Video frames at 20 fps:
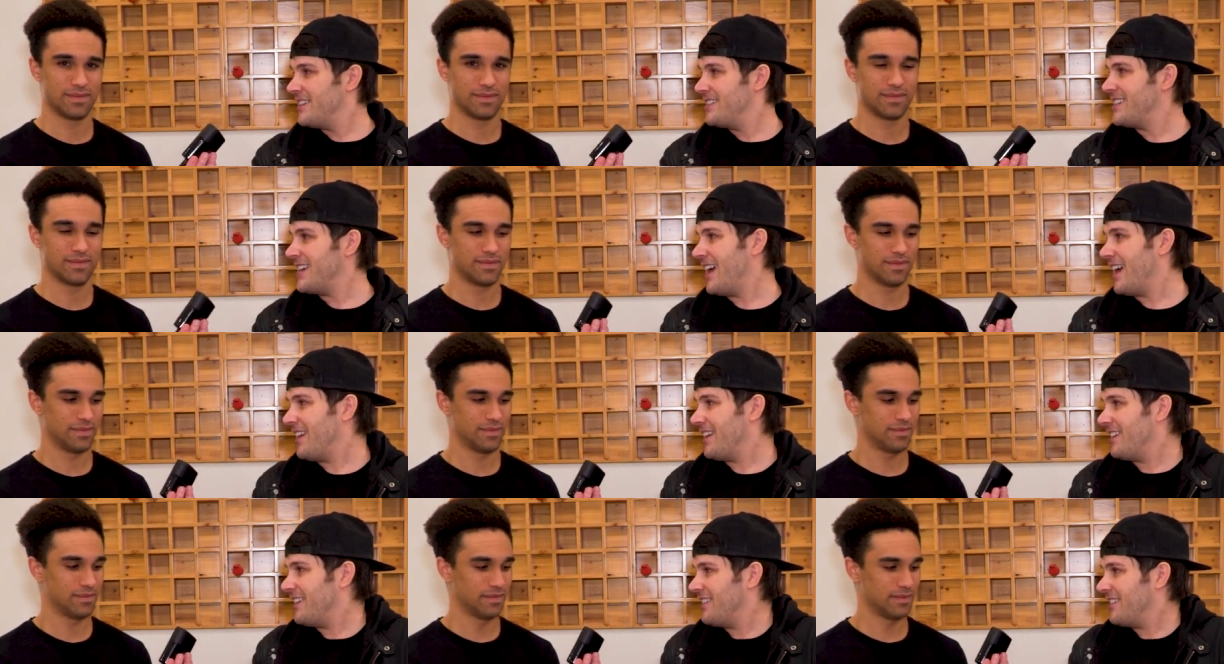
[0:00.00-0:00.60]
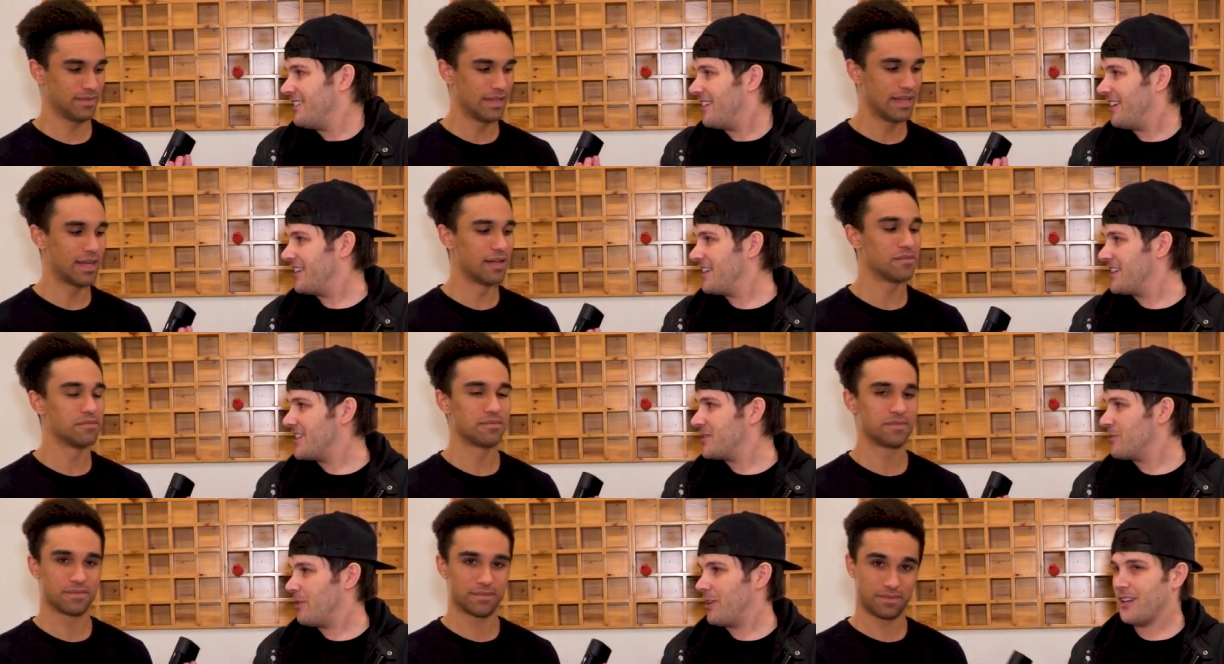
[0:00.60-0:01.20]
Speaker 1: 10 yeah. on
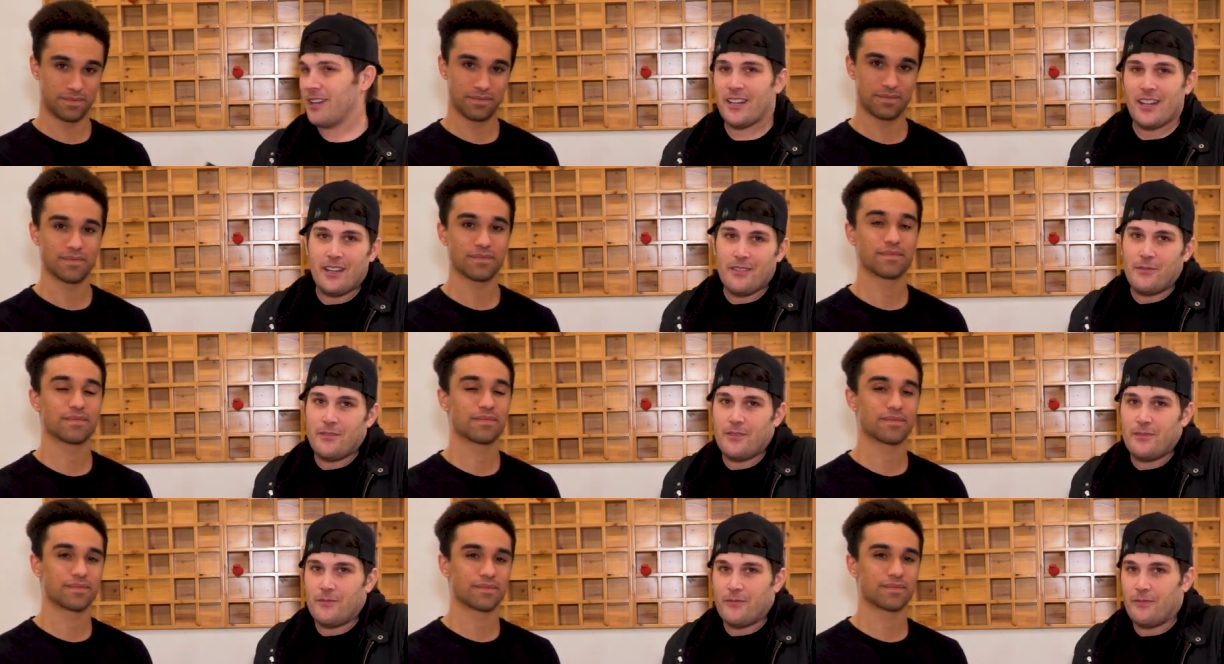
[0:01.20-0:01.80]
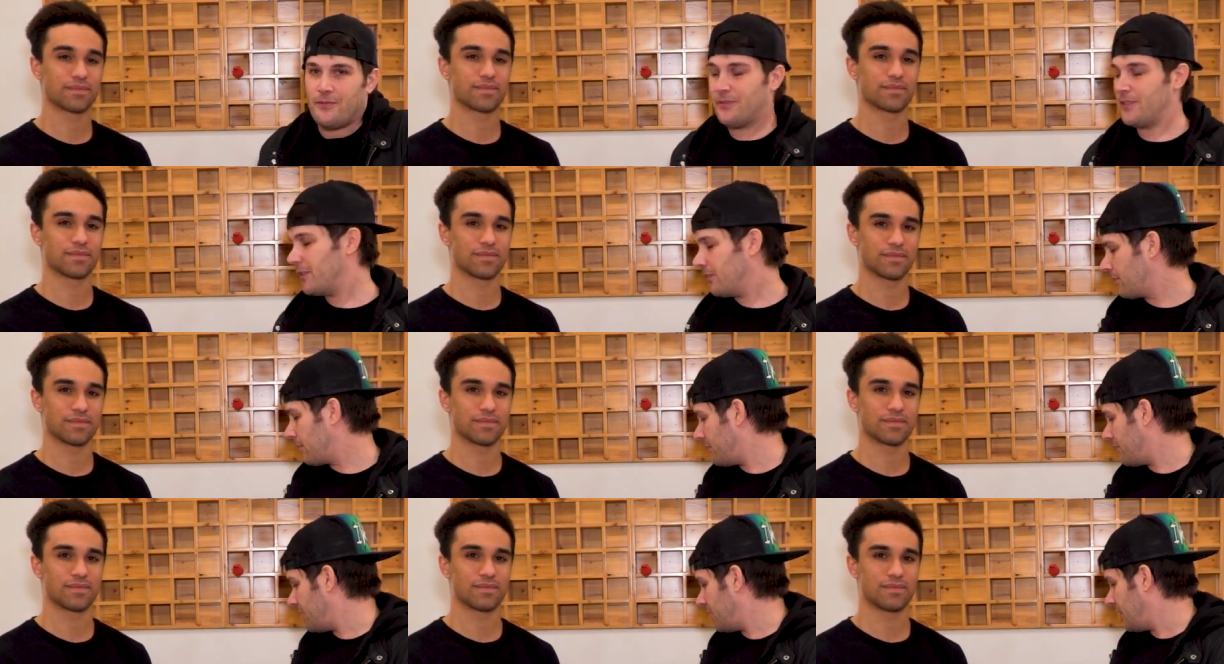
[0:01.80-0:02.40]
this one and feel
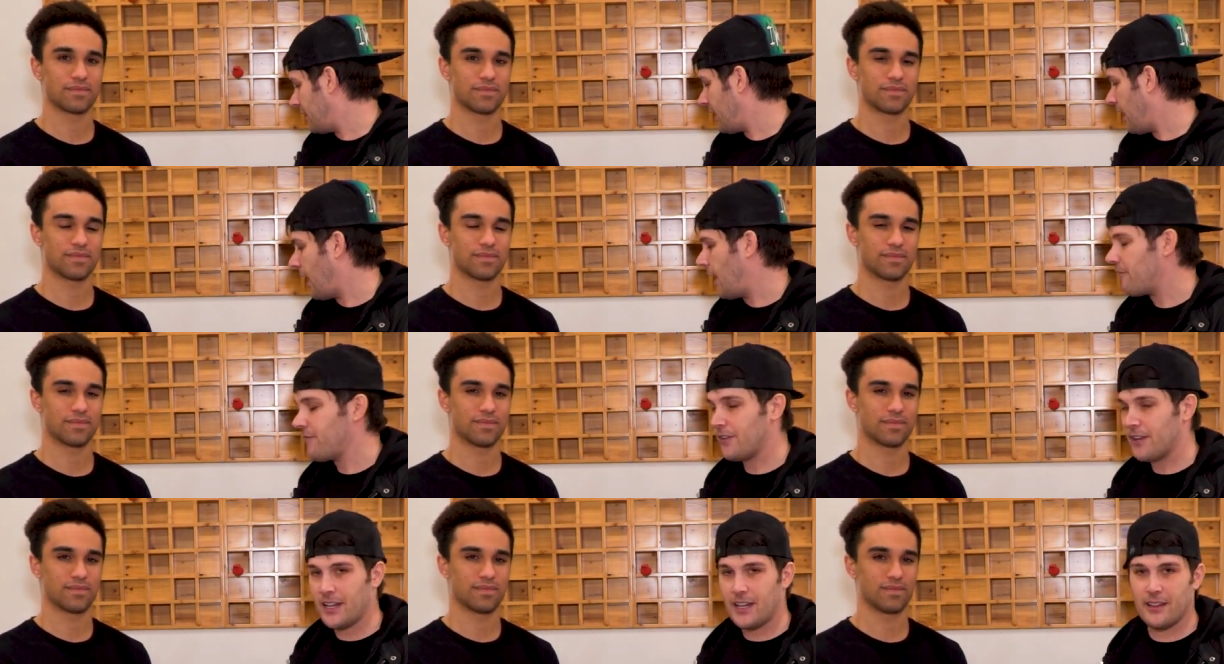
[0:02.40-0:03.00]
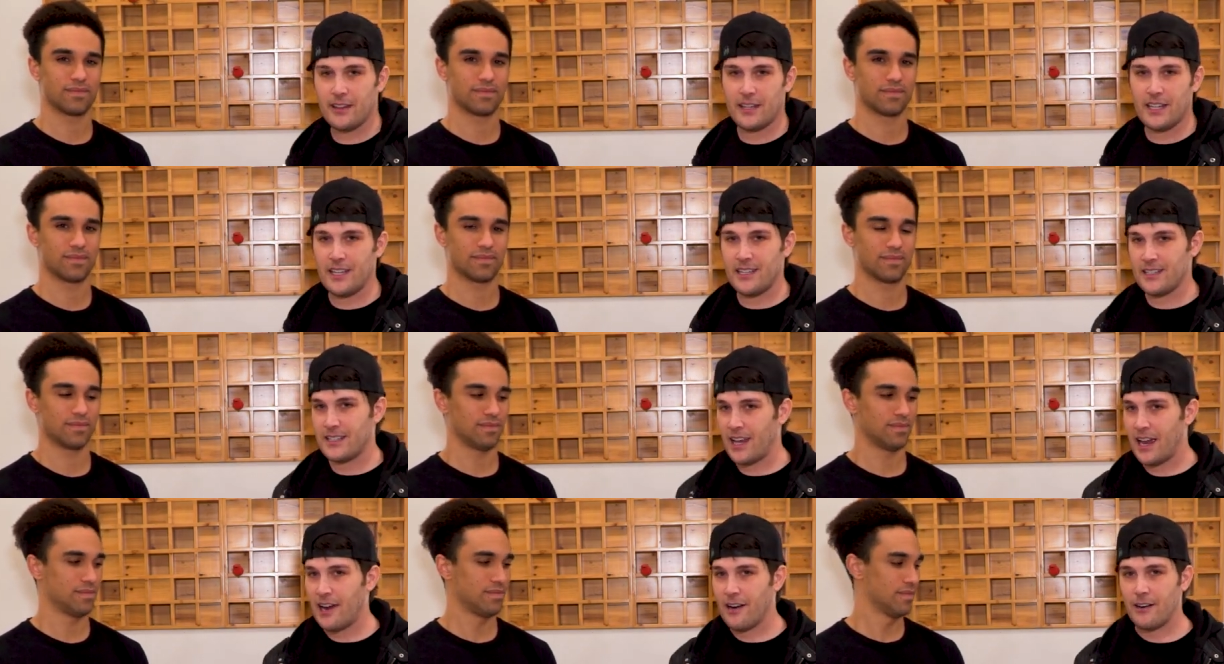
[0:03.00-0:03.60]
confident the
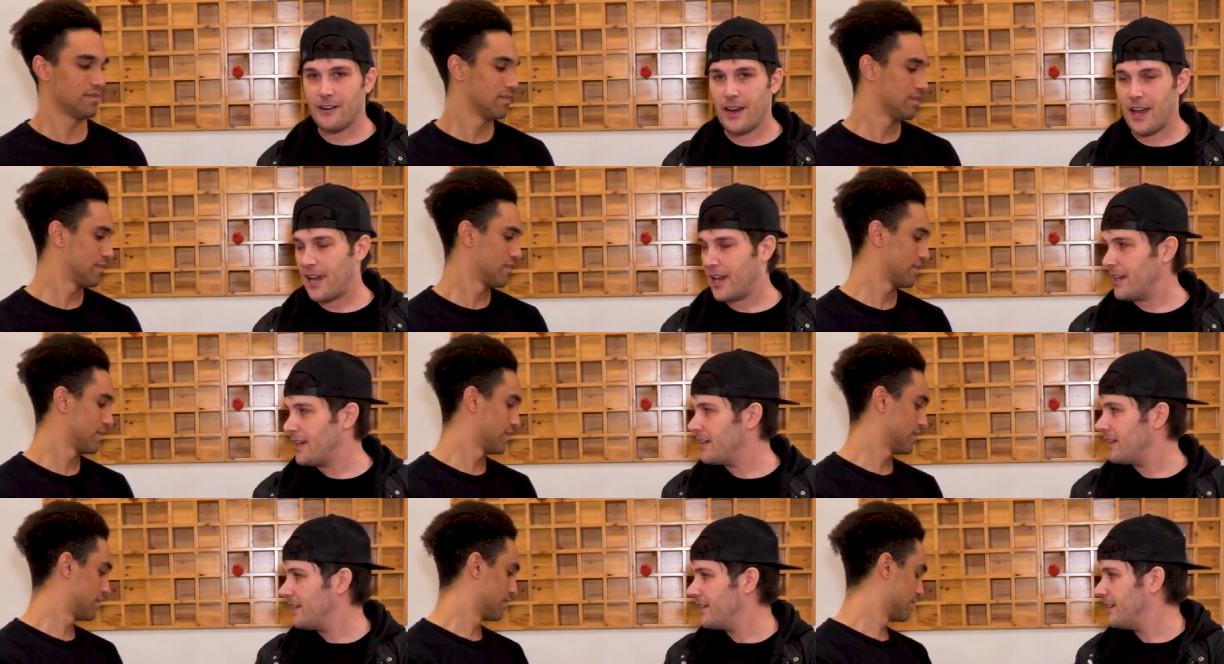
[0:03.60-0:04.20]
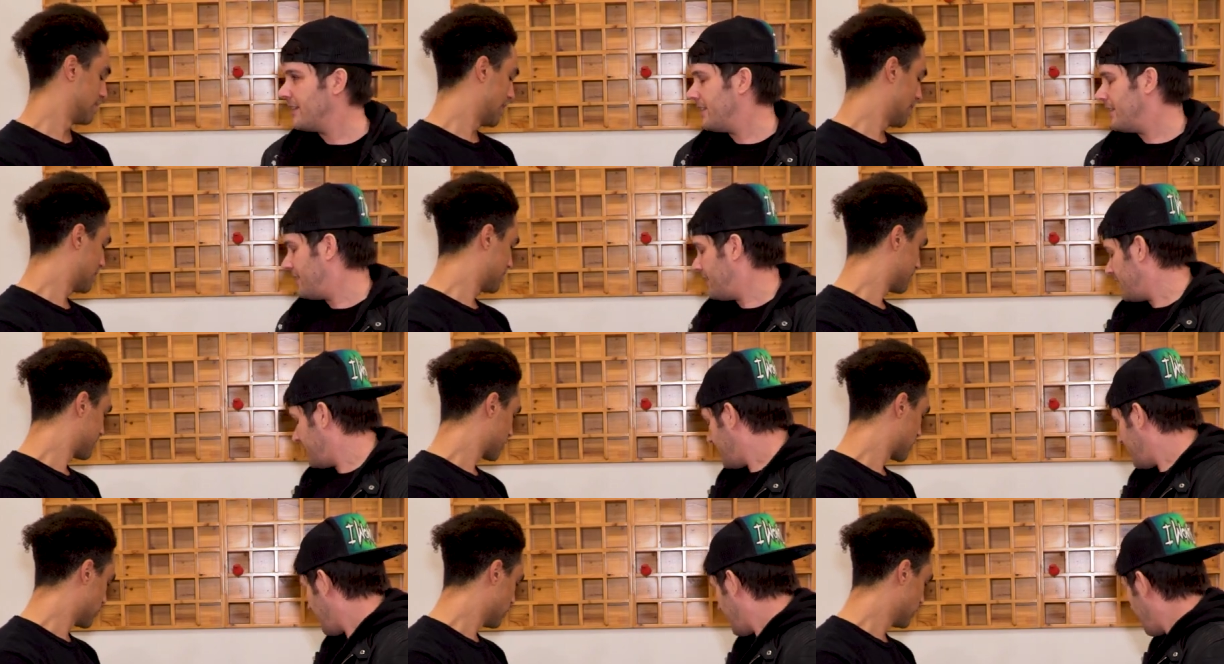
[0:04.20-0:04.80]
entire night. Yeah,
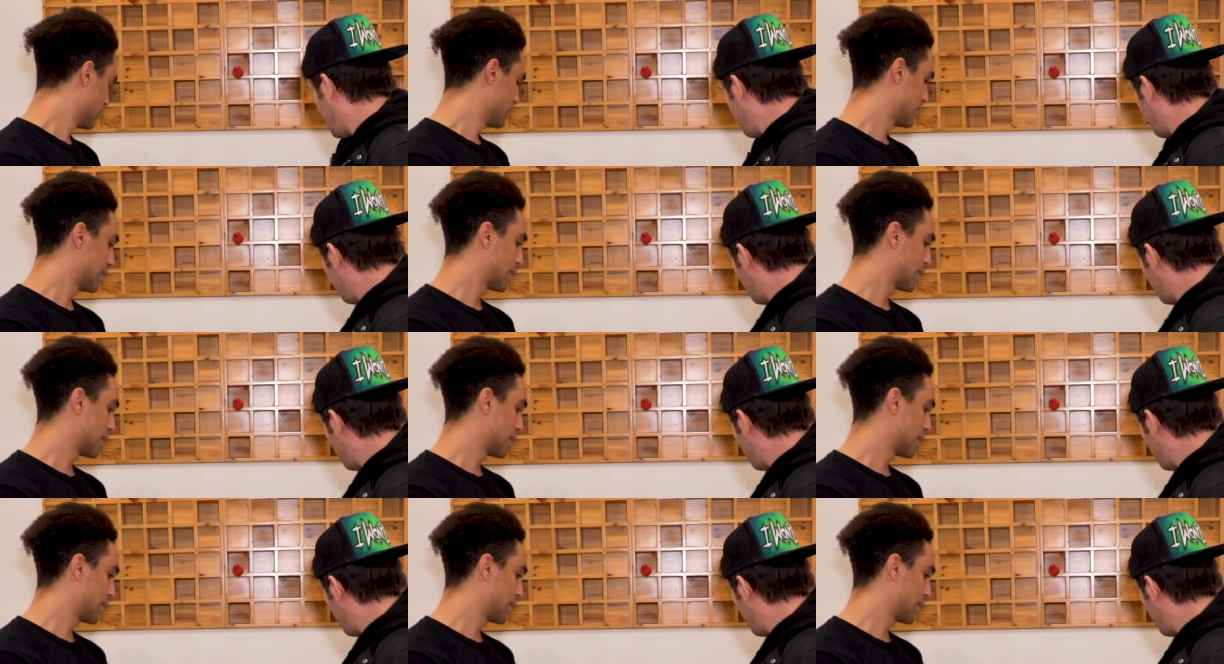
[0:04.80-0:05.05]
cool. Um,